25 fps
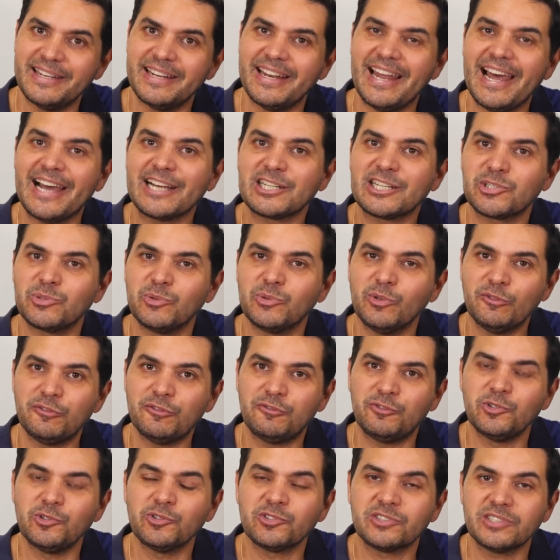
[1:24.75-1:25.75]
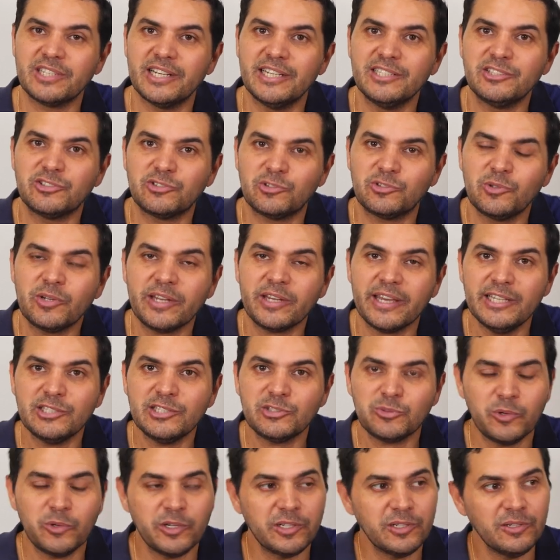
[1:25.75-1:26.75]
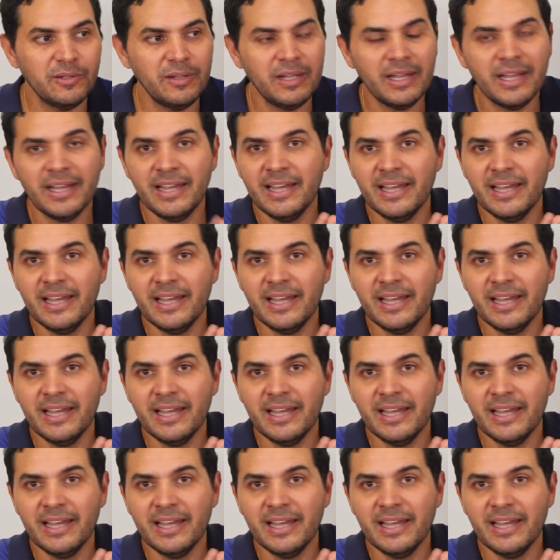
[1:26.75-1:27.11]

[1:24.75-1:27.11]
an actual full-size suitcase will.